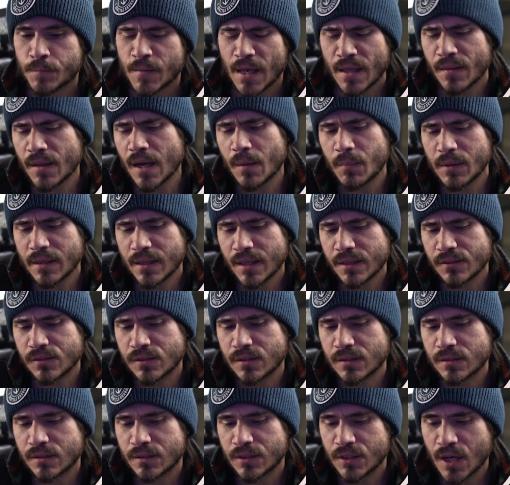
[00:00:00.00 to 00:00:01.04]
And I mean,
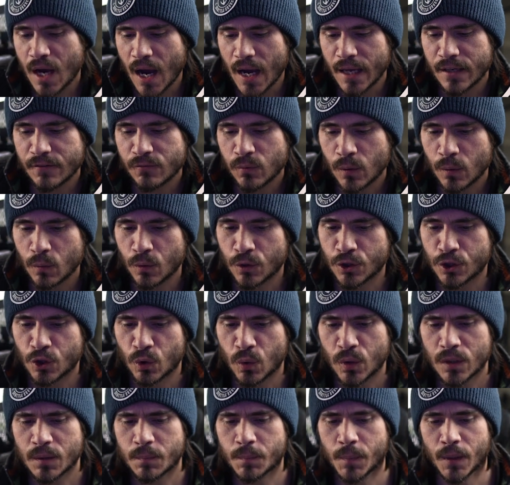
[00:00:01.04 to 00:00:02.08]
that's kind of what we're doing,